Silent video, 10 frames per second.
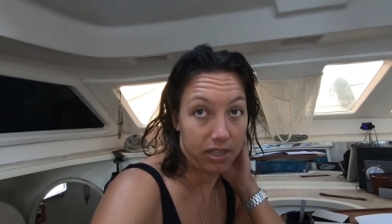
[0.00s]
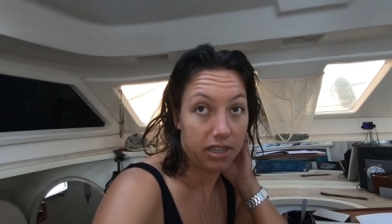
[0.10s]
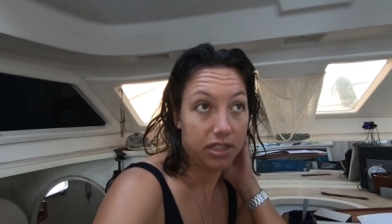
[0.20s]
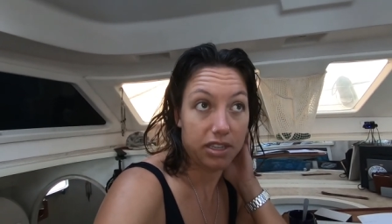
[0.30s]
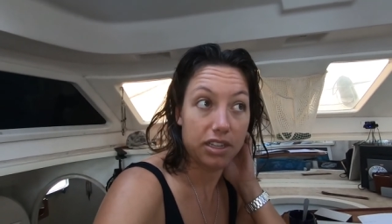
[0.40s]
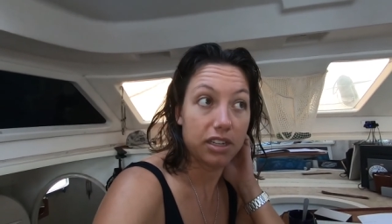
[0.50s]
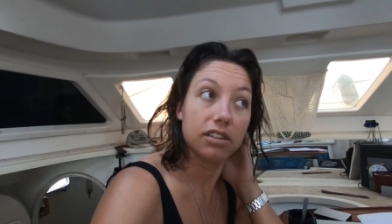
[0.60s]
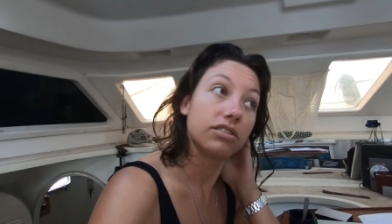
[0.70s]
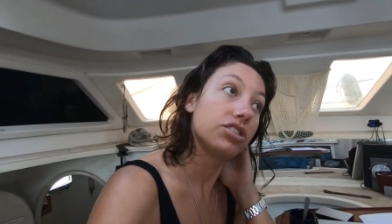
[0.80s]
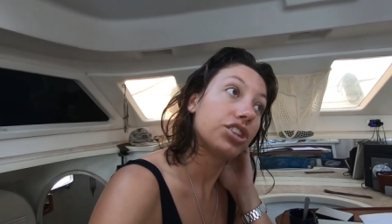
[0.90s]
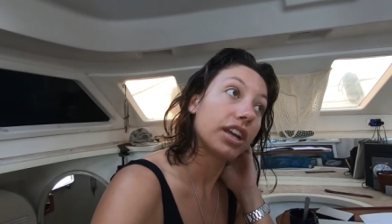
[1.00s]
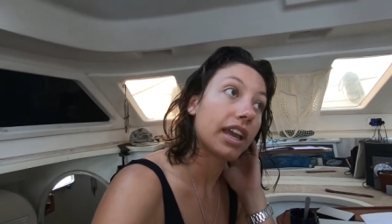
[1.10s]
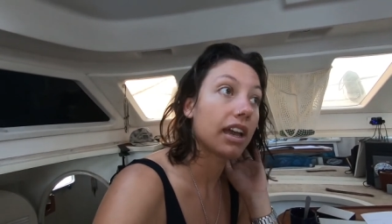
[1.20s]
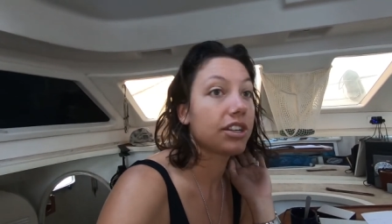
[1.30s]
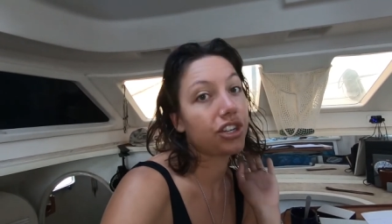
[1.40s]
and then check
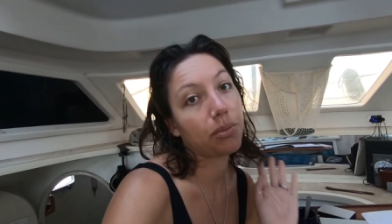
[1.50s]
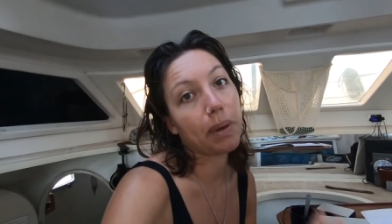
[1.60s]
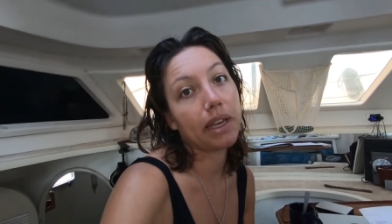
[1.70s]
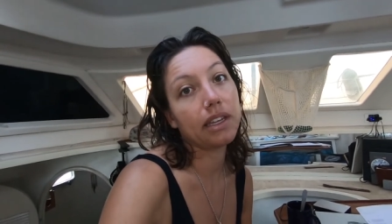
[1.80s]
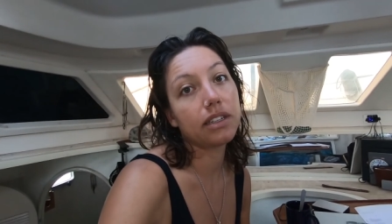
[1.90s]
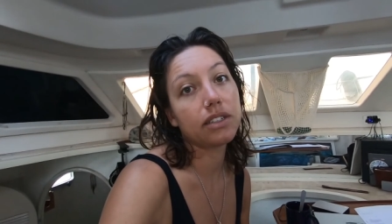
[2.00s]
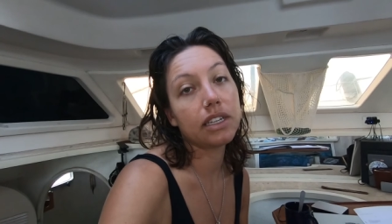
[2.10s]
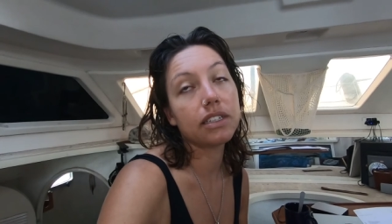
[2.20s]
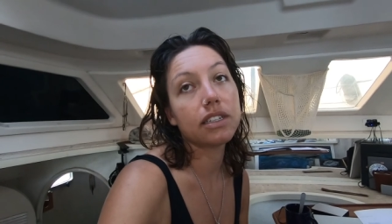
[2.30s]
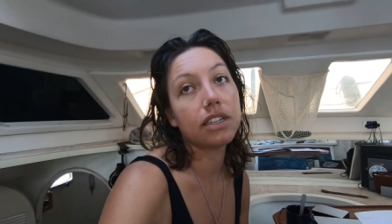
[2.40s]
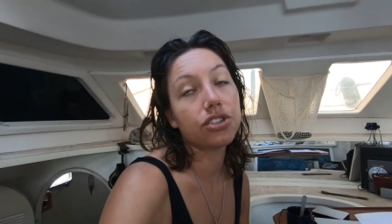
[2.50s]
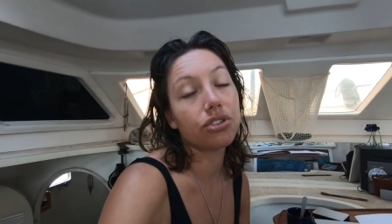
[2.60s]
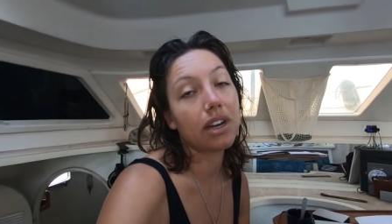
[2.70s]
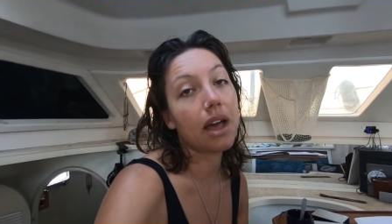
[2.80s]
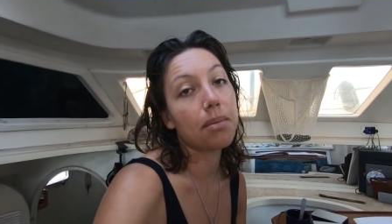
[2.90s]
out and check back into Indonesia
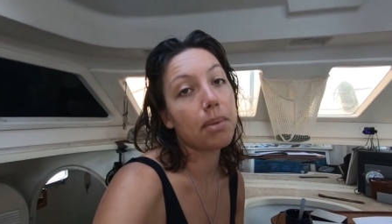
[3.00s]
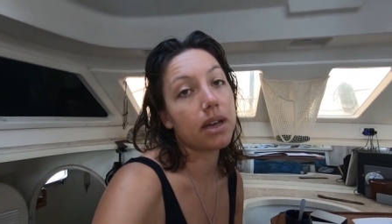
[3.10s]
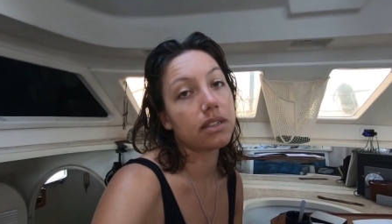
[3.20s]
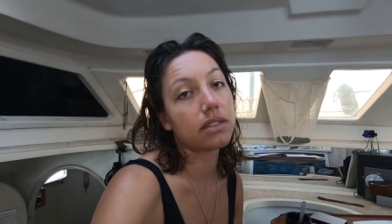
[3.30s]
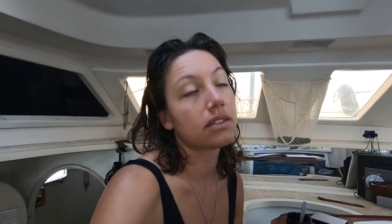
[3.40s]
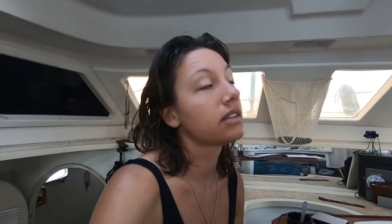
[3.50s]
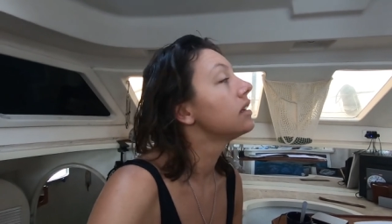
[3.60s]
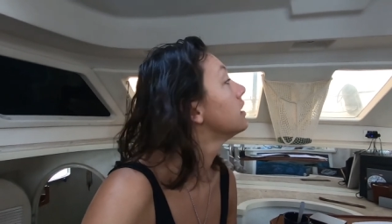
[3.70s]
in Anambas.